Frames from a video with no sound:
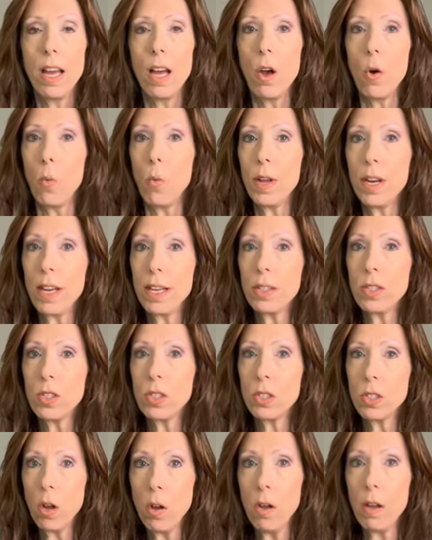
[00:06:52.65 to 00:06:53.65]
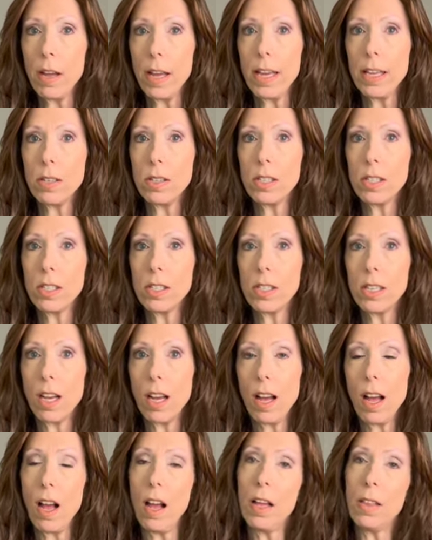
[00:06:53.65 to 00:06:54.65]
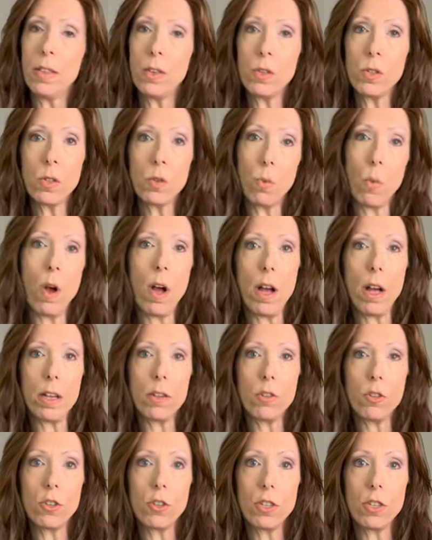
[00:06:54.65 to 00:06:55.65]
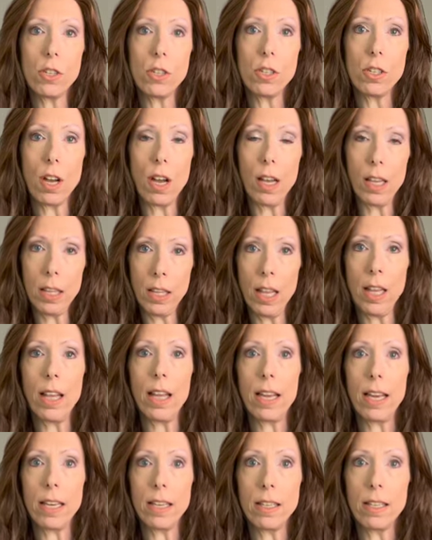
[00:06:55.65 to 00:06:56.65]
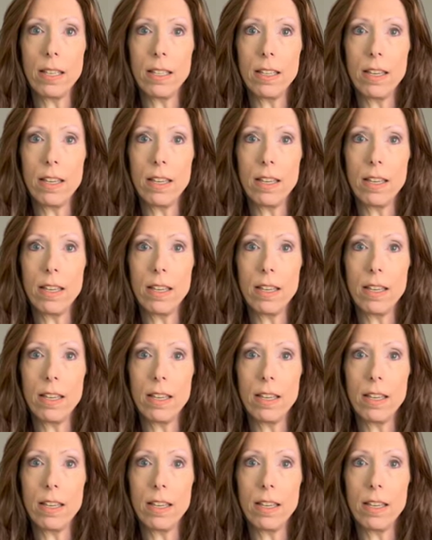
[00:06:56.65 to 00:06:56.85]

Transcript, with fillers: When I saw it on the swatch online,